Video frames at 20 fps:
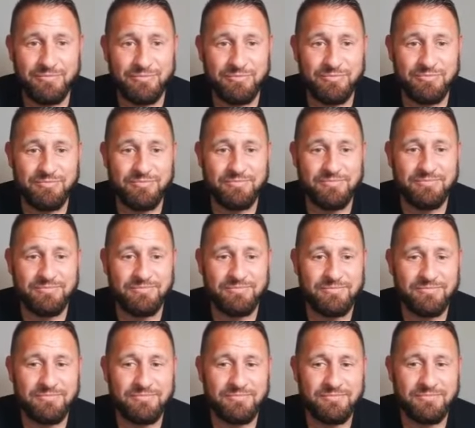
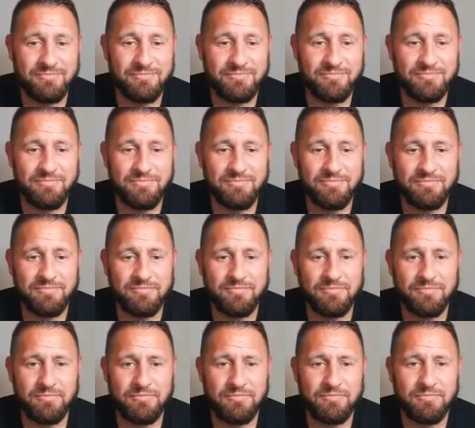
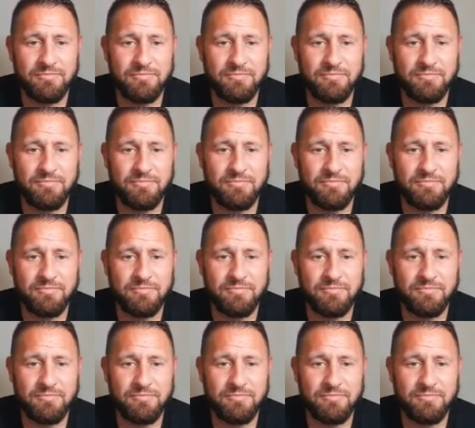The person shown says nothing.